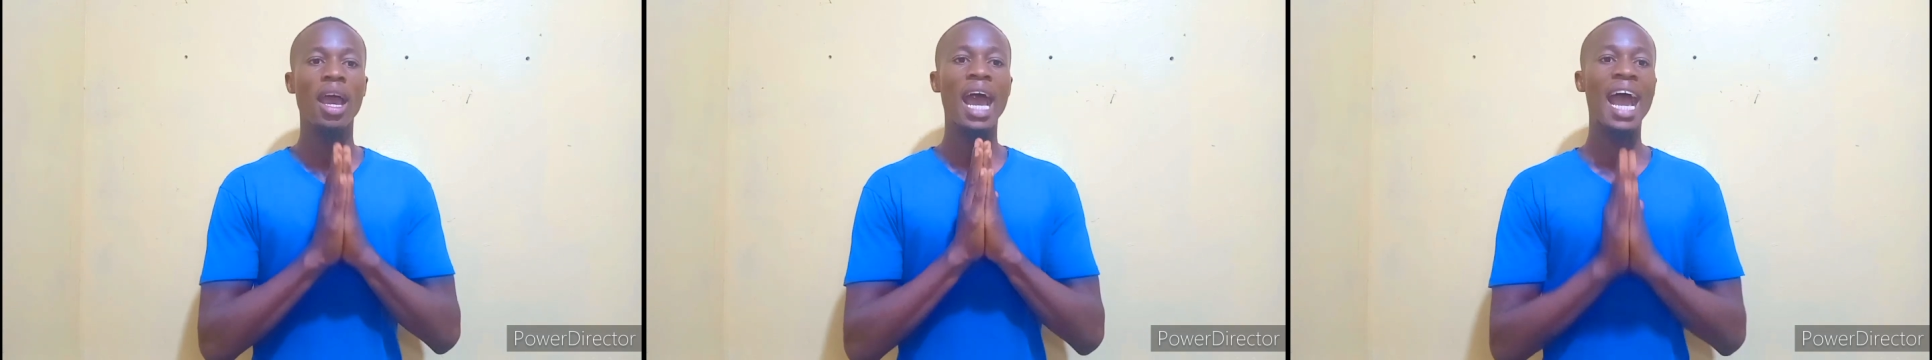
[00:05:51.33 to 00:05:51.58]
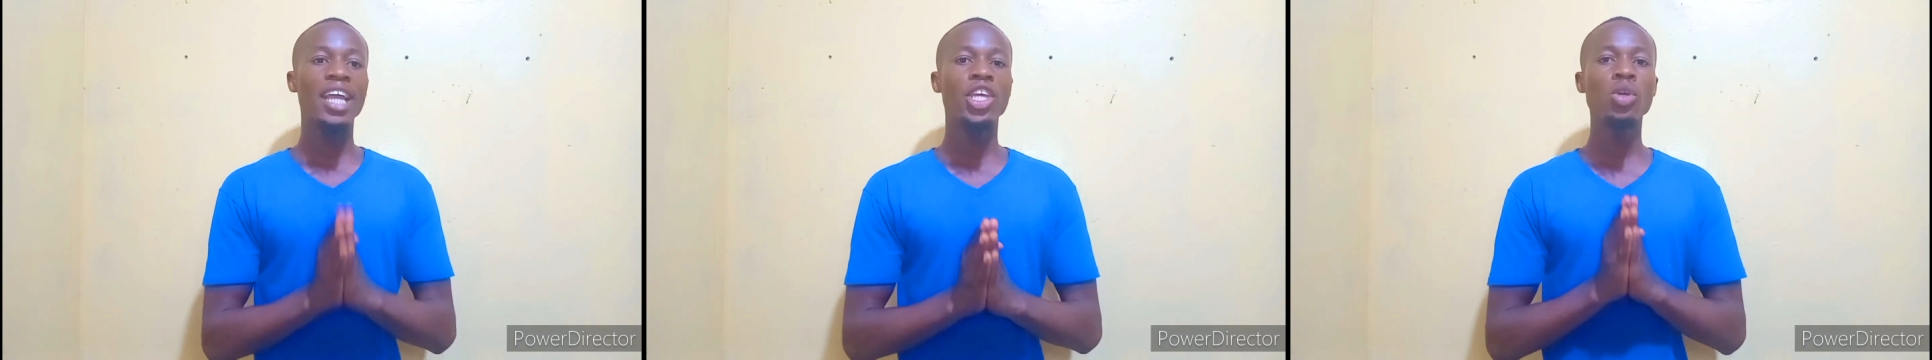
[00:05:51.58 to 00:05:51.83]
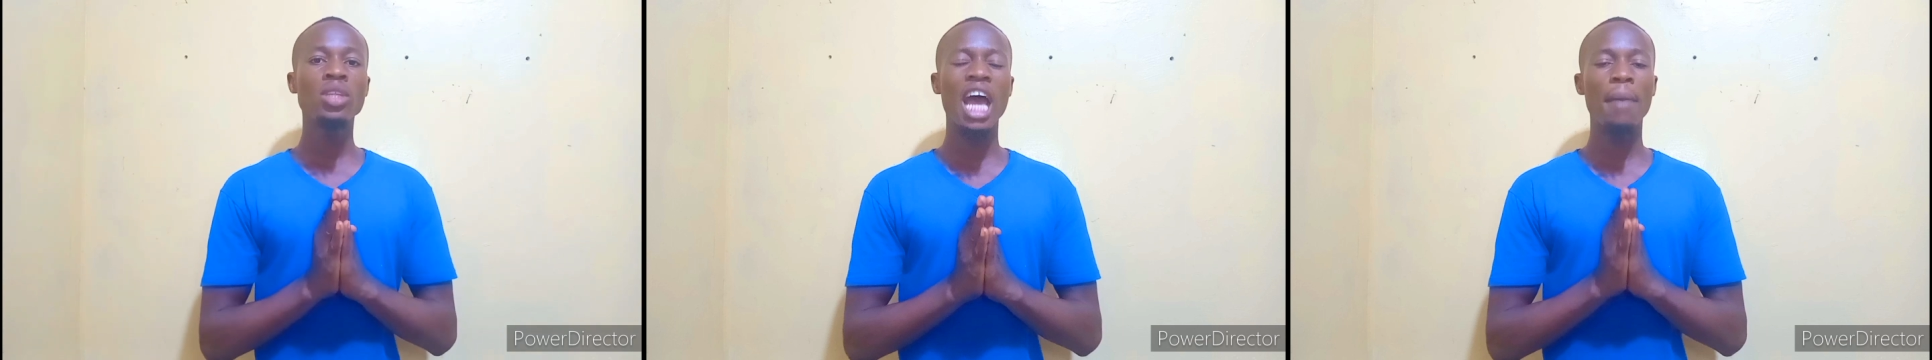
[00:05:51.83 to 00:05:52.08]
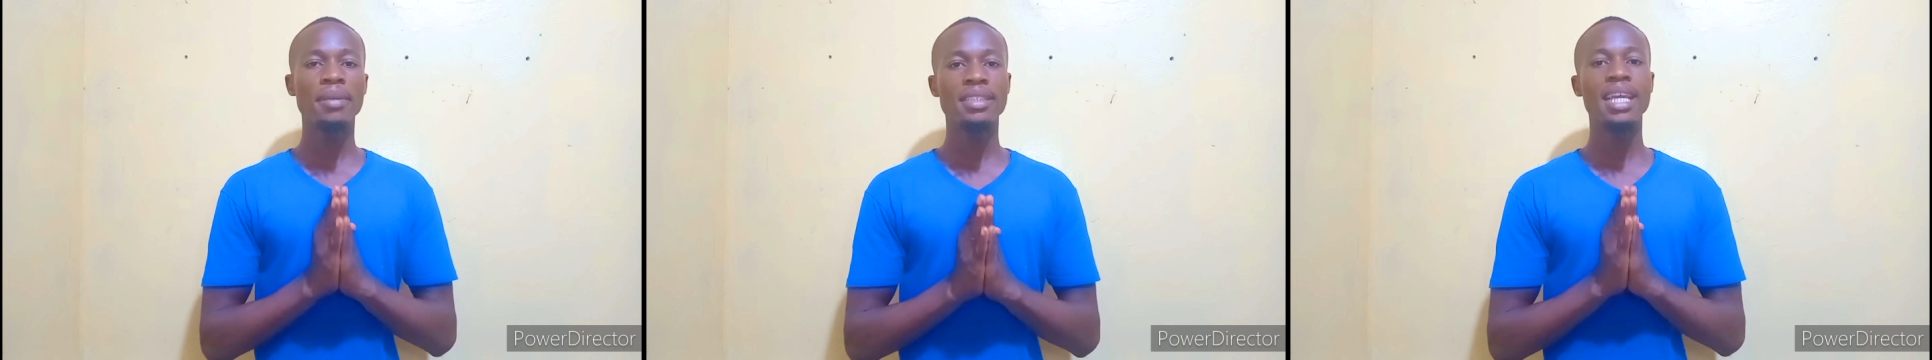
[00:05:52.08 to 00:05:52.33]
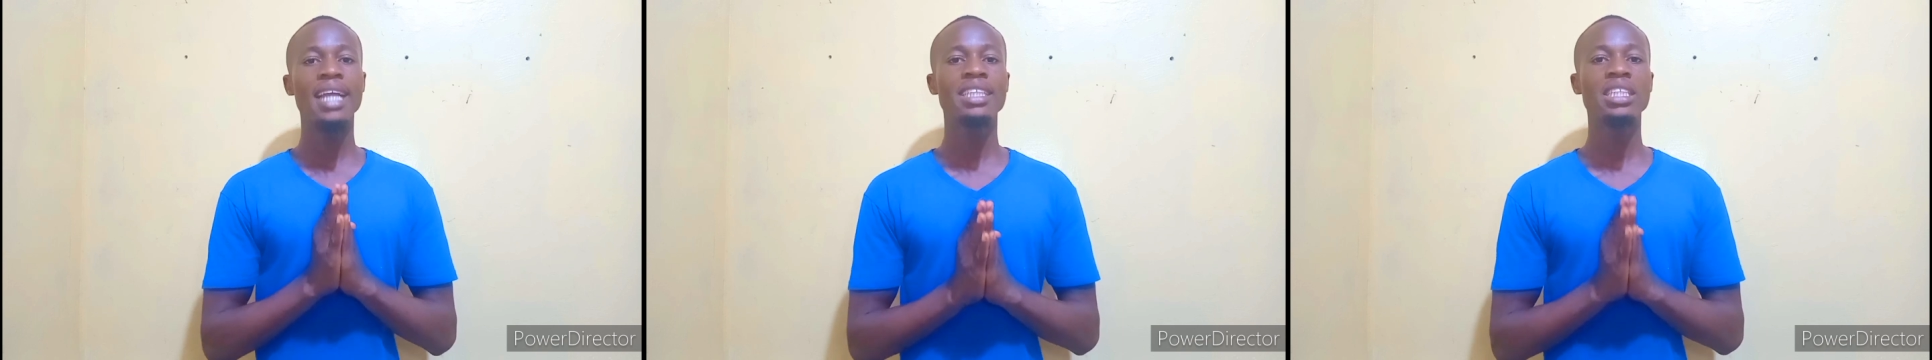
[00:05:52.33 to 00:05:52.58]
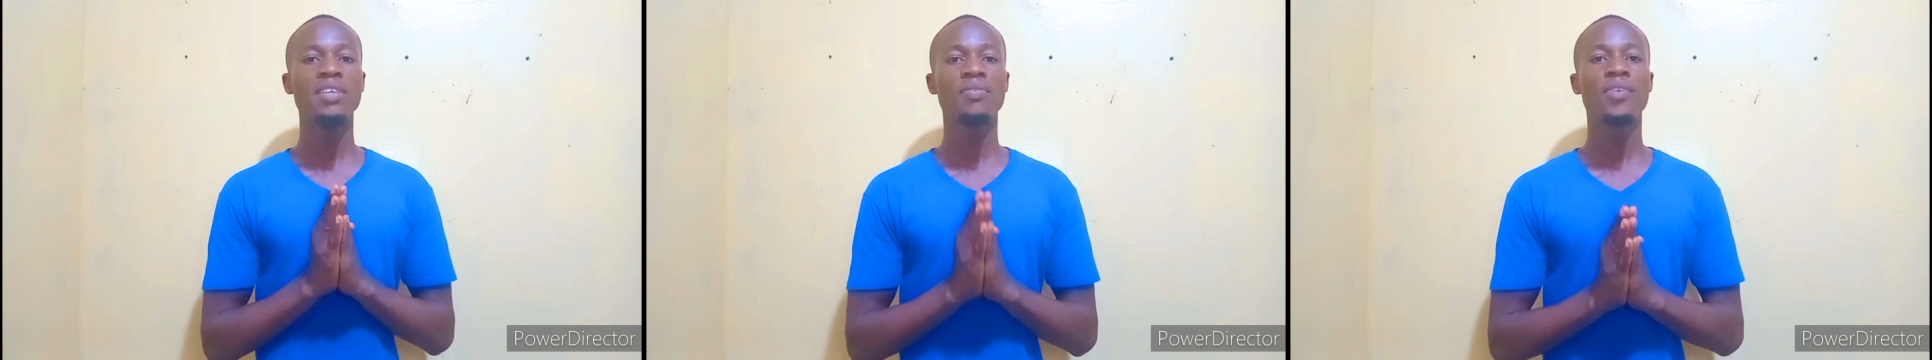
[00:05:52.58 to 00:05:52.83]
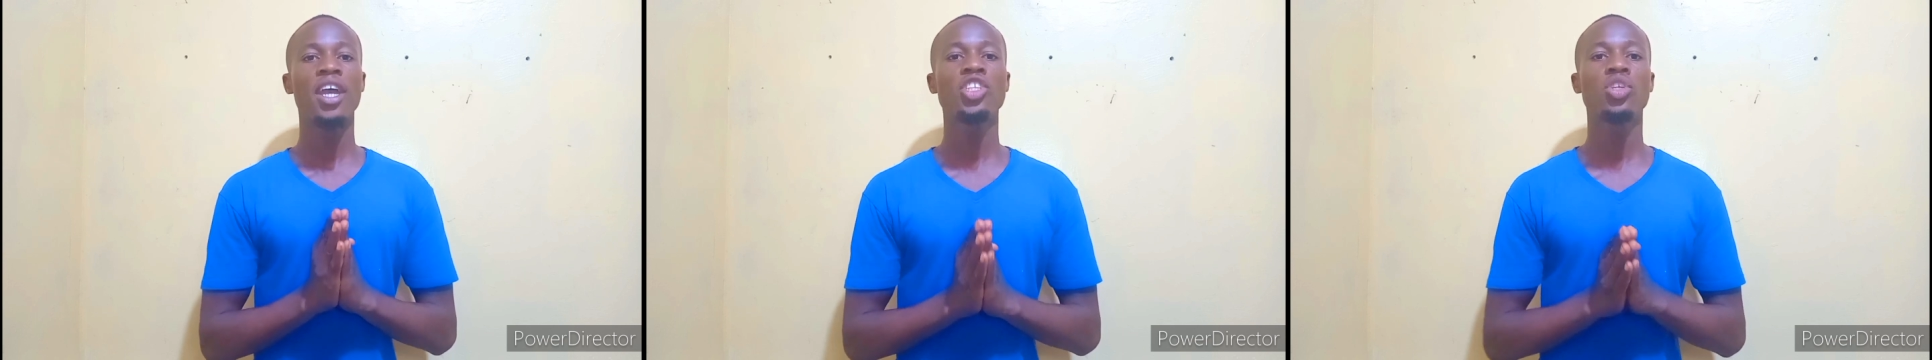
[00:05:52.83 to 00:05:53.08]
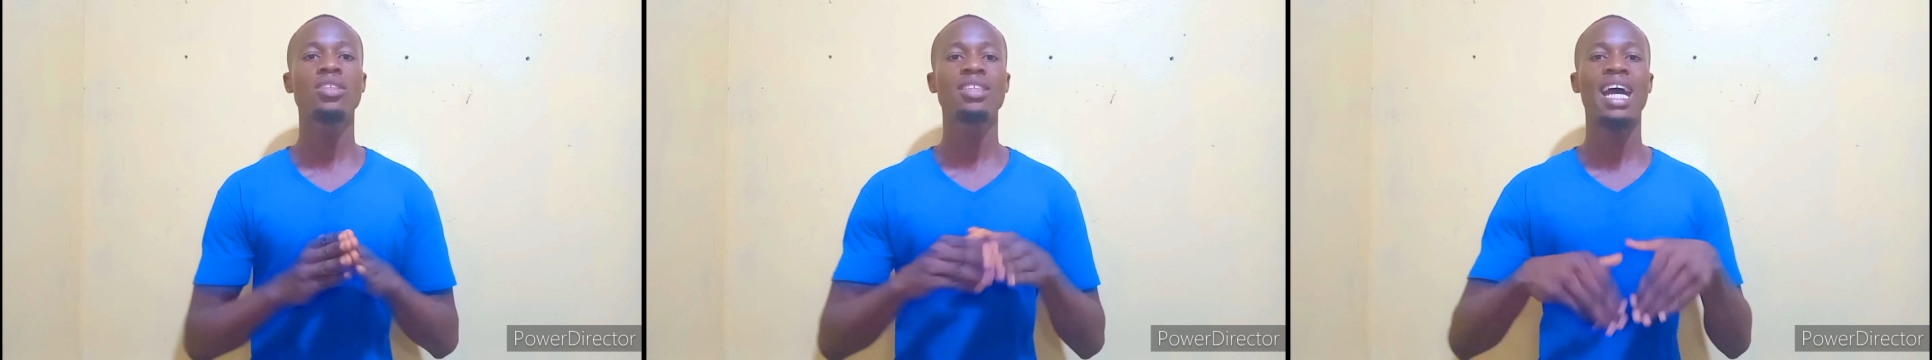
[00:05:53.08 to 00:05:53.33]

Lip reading: Acute hepatitis infection,